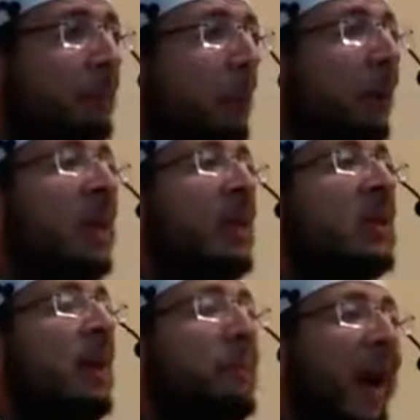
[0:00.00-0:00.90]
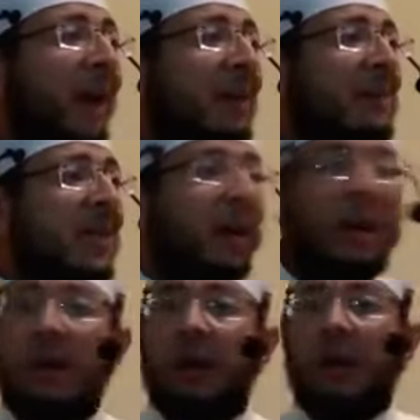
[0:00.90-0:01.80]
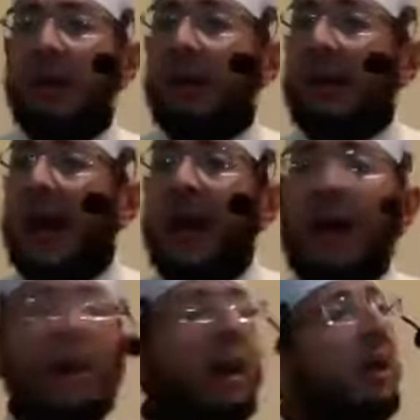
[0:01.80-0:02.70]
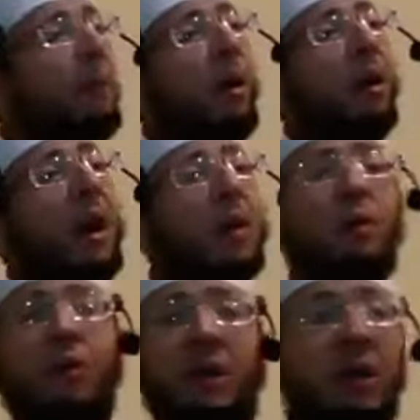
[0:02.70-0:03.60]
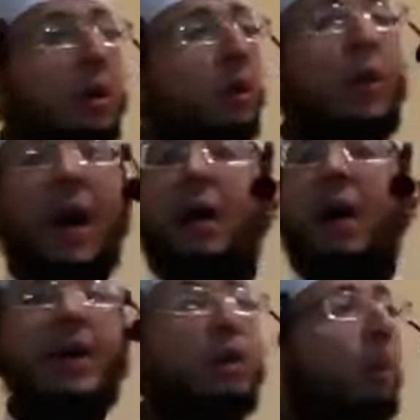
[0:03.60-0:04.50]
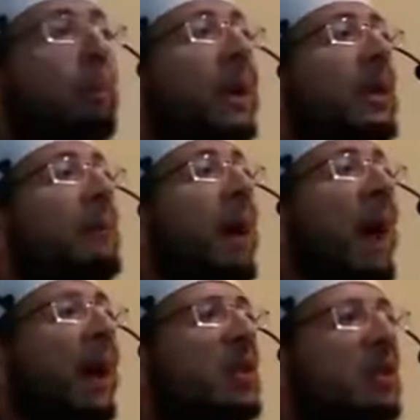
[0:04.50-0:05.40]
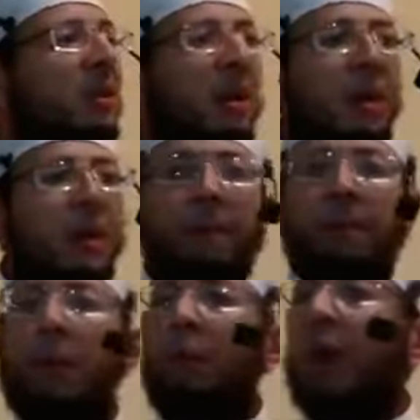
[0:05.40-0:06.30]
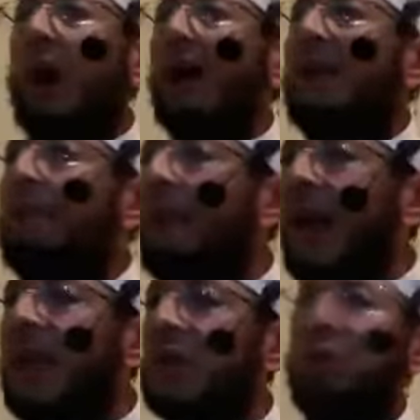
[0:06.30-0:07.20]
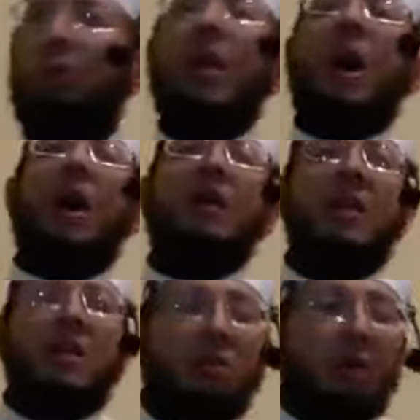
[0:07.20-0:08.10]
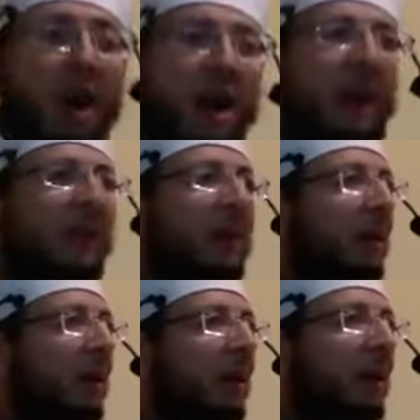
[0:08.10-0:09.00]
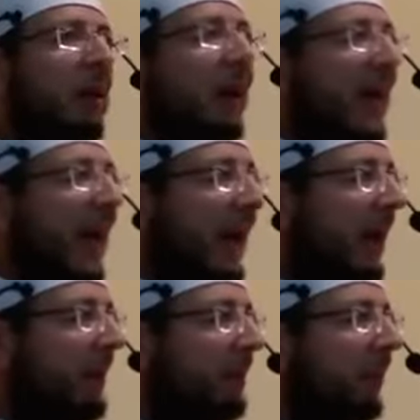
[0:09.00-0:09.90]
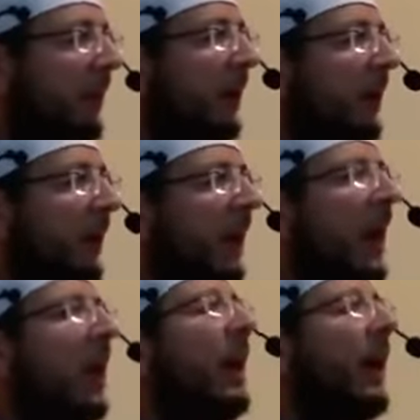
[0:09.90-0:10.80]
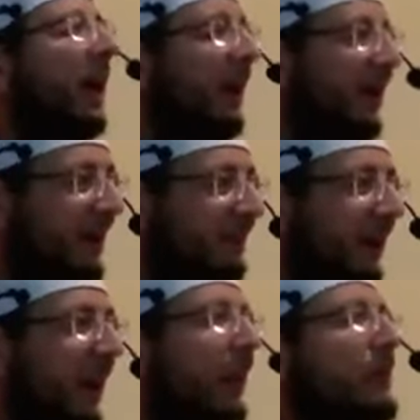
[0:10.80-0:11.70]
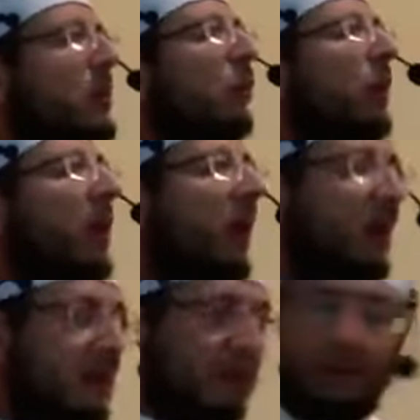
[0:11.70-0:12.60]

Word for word: When his companion said, Inna lamughraqun. We are going to be demolished. We are diminished. We are destroyed. Kala? Kala? Absolutely not.